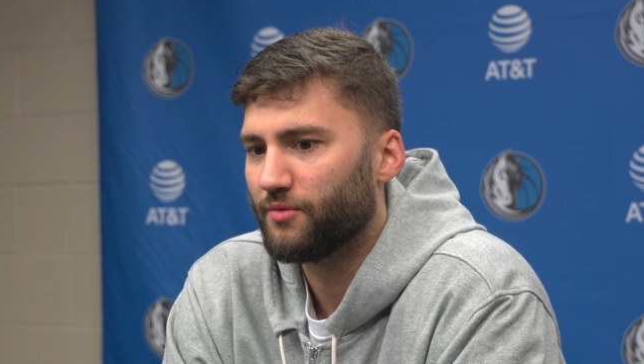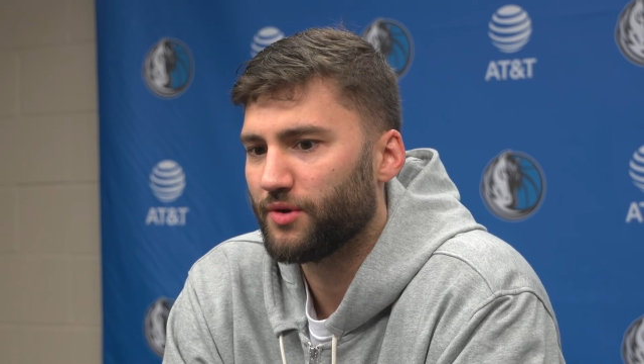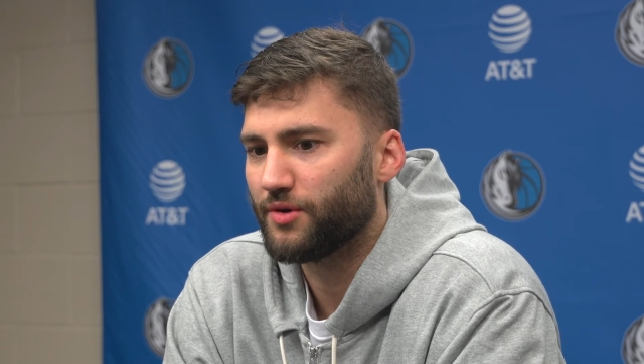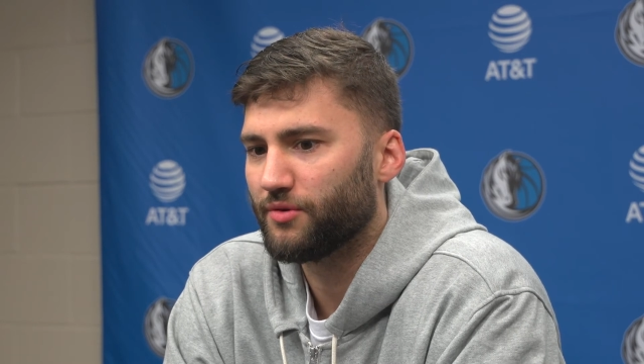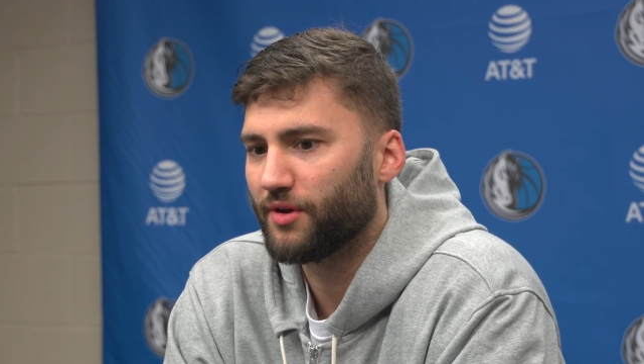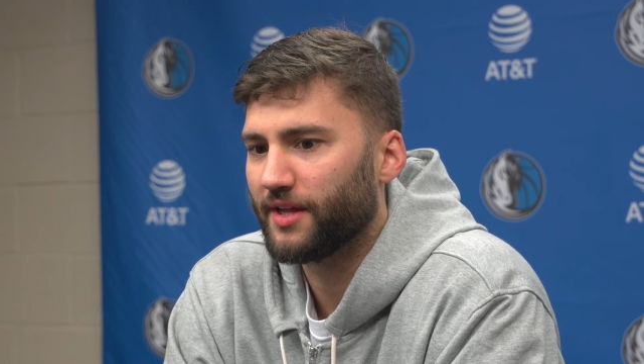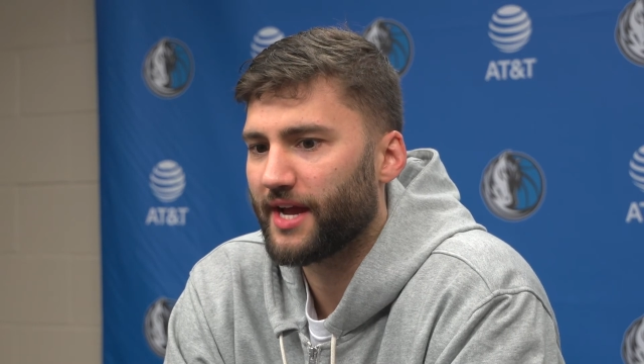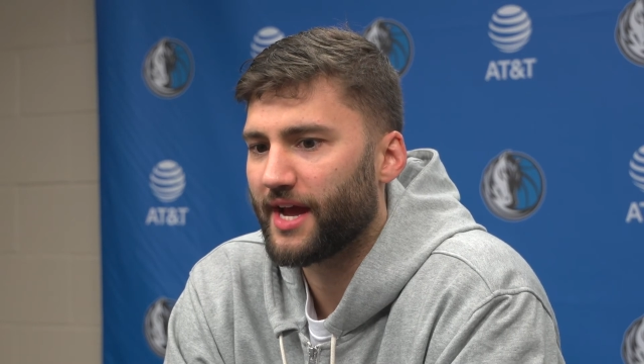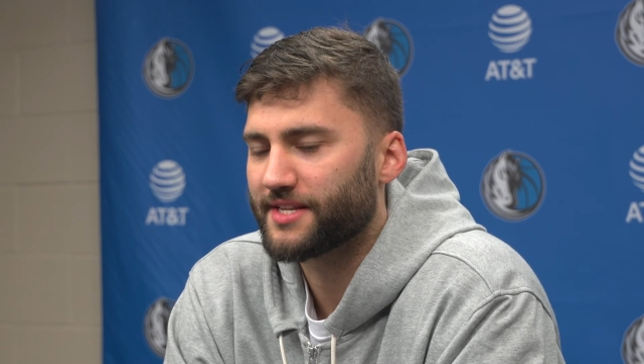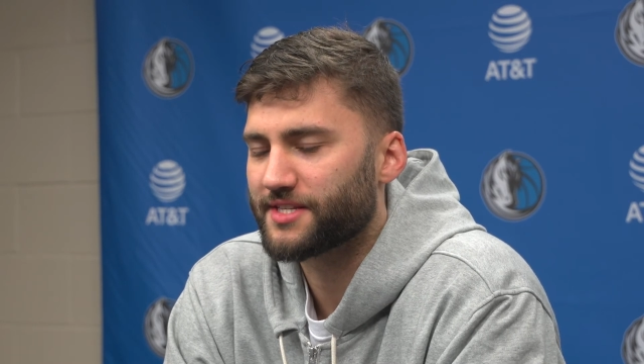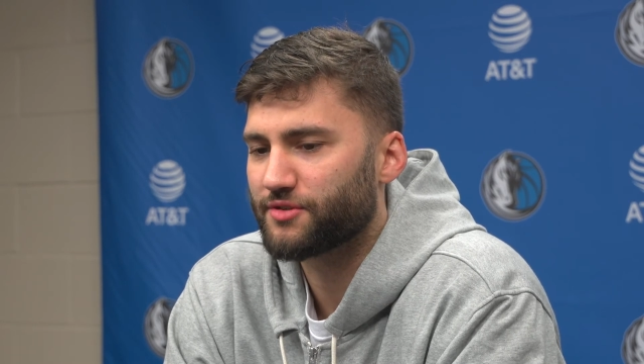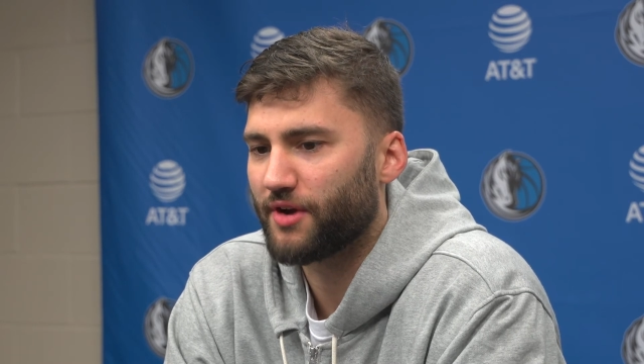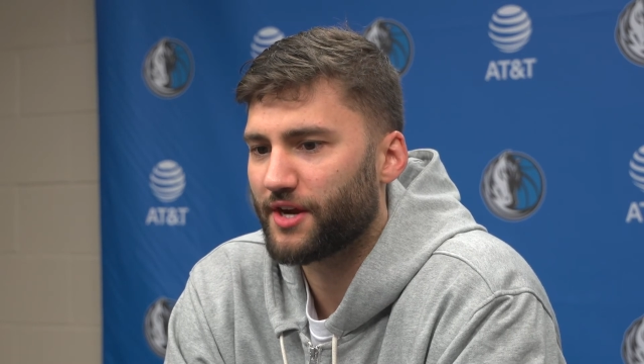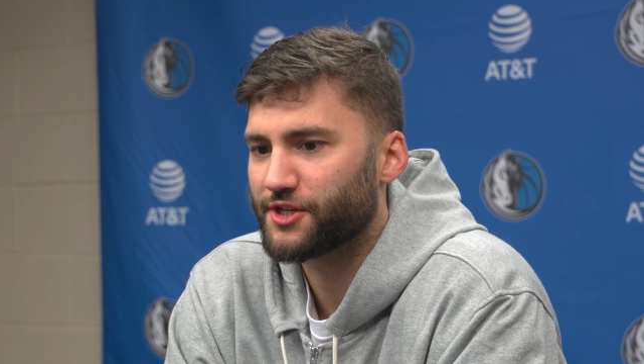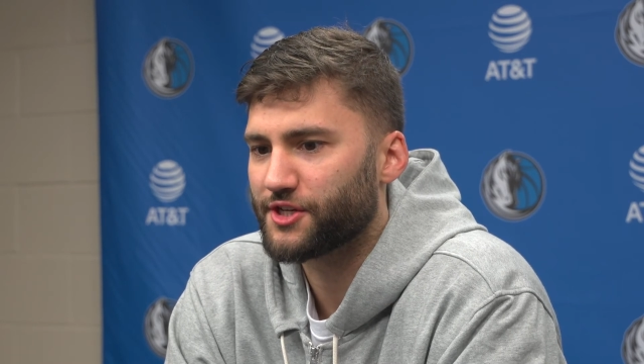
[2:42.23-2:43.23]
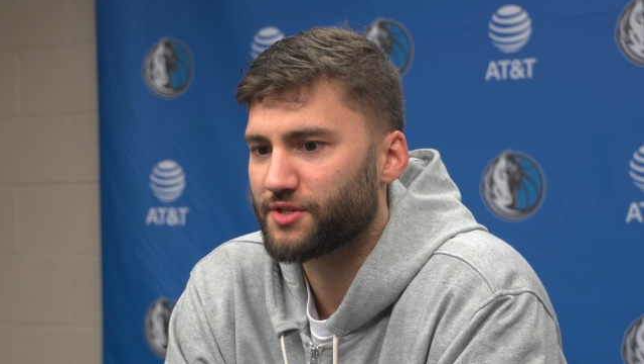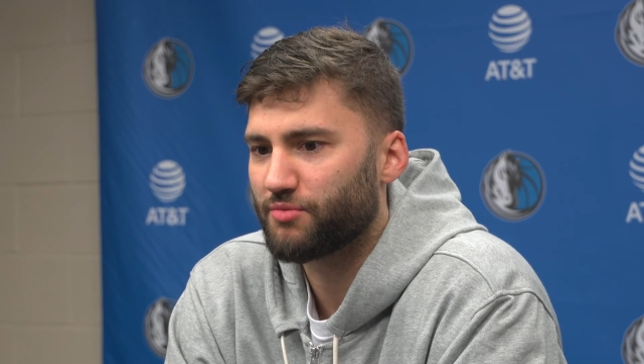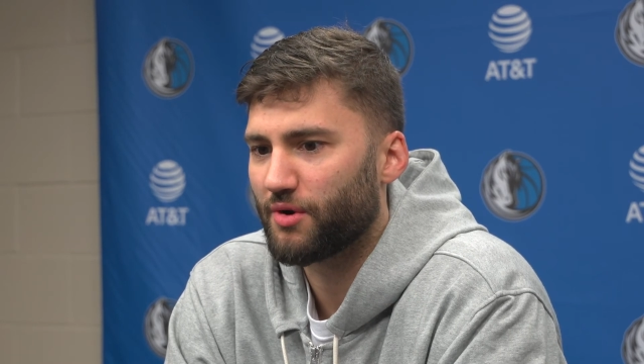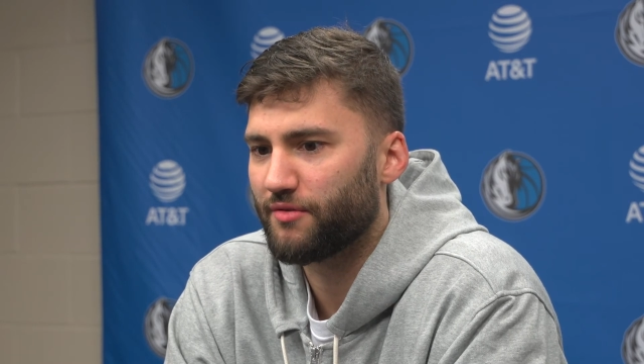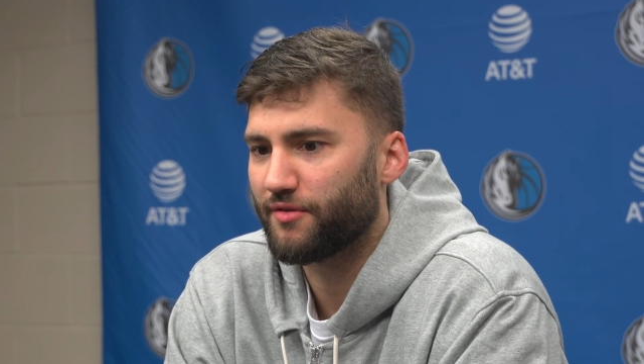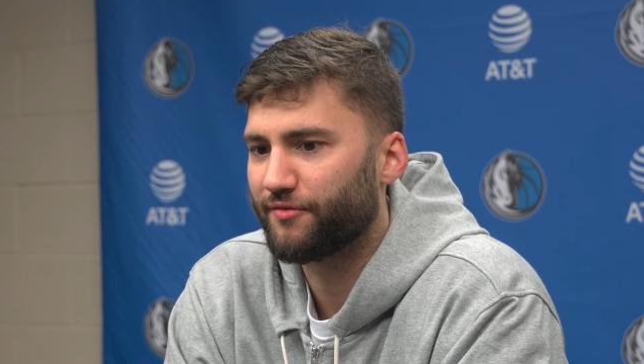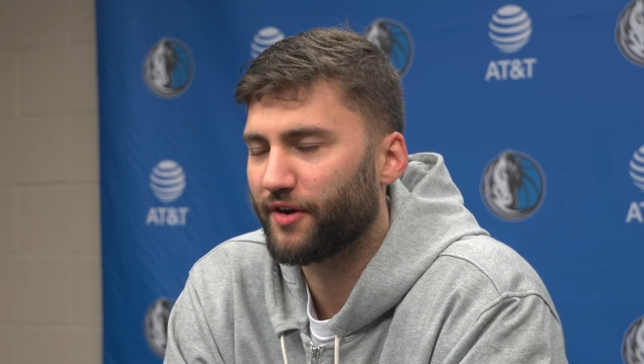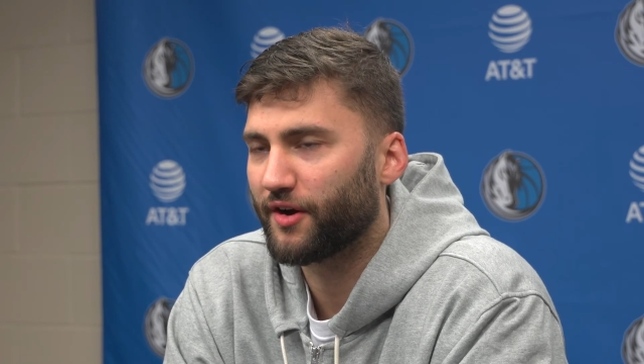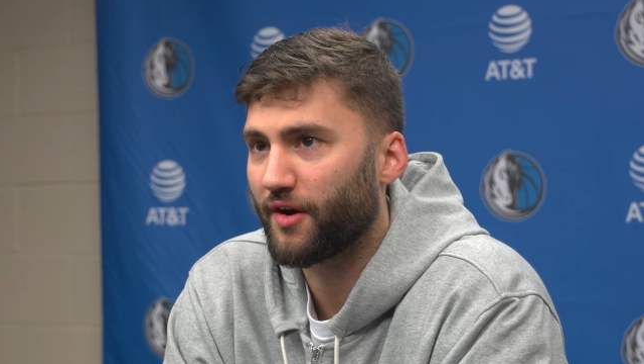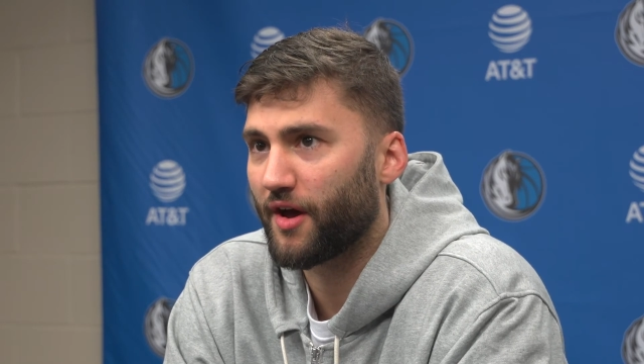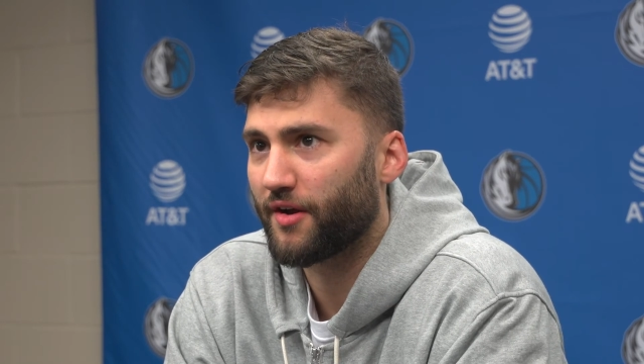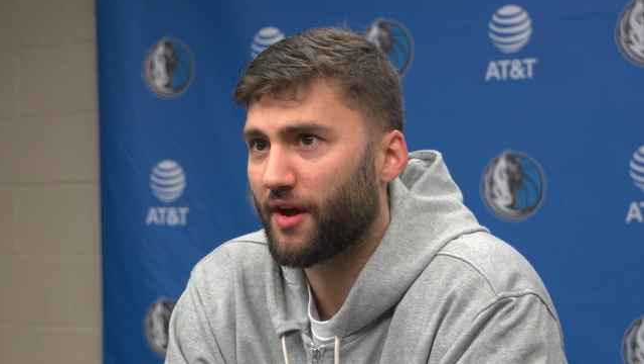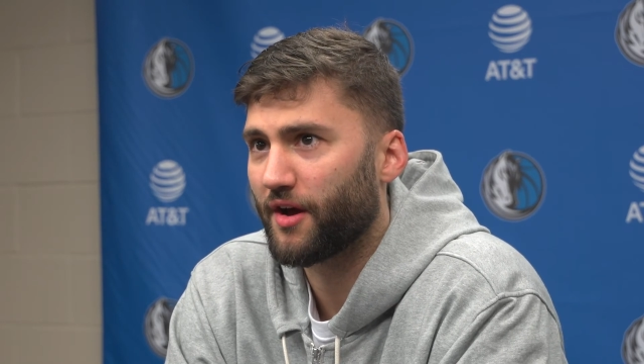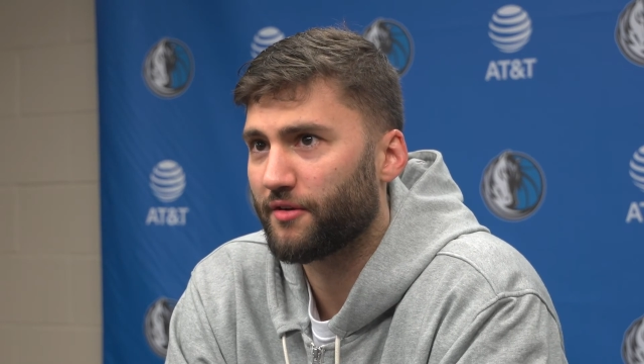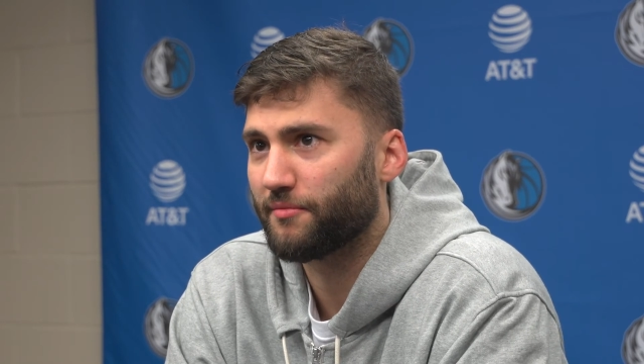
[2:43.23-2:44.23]
we really had stretches where we figured
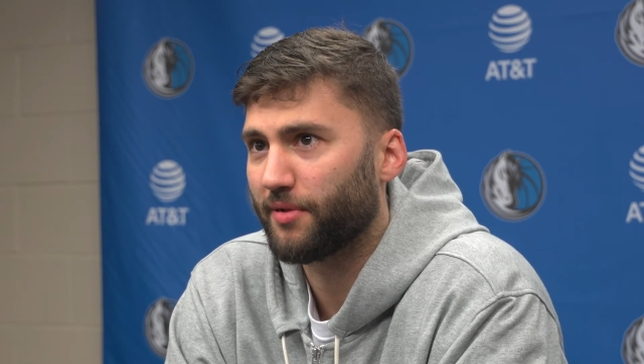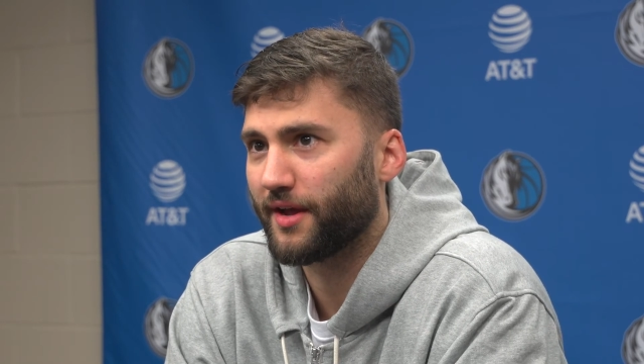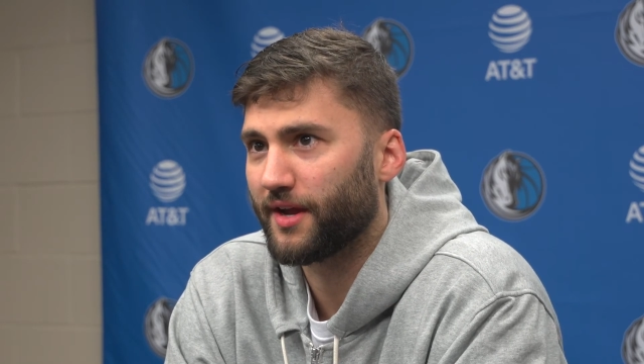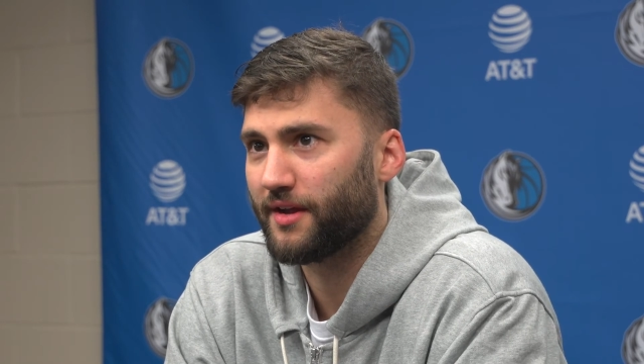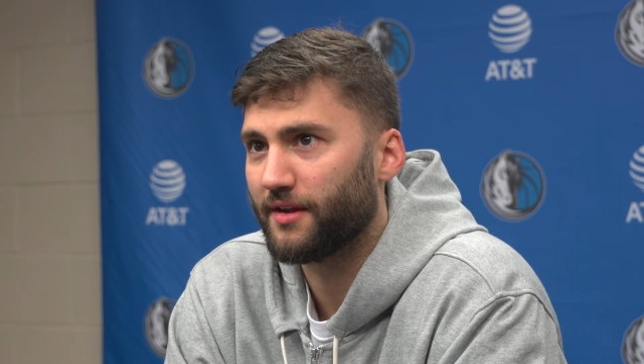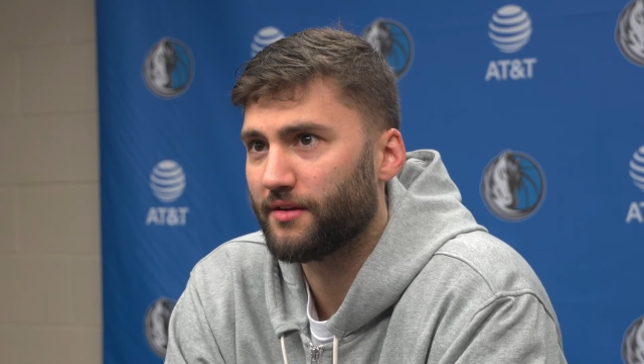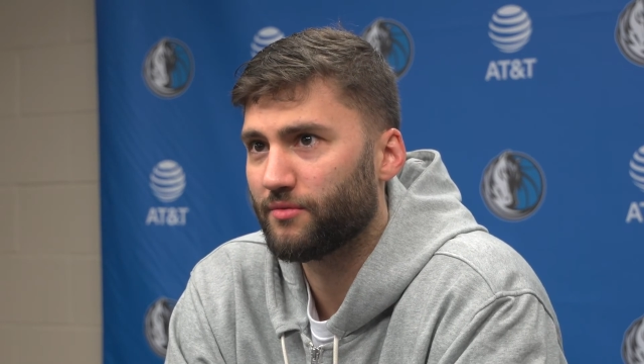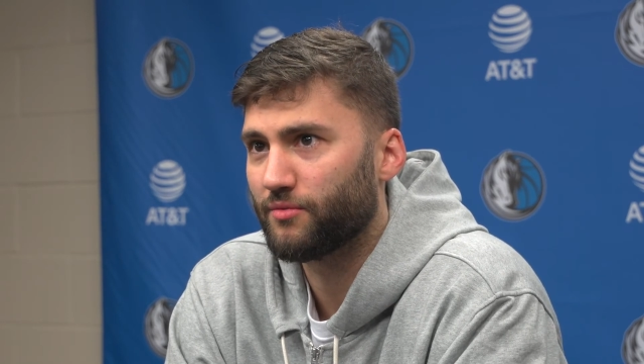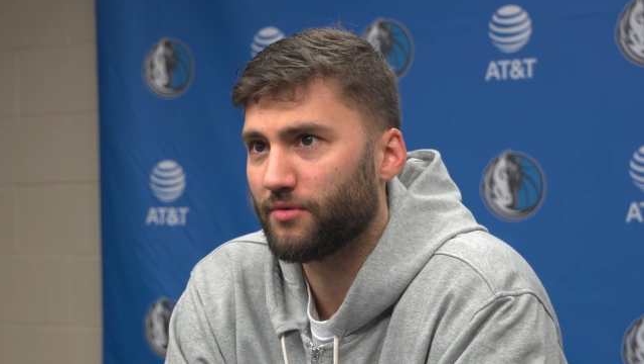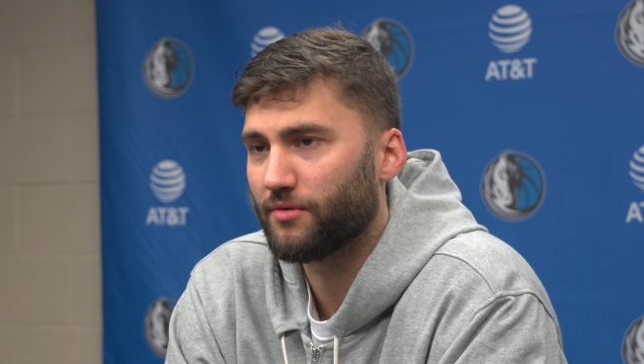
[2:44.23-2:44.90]
out how to play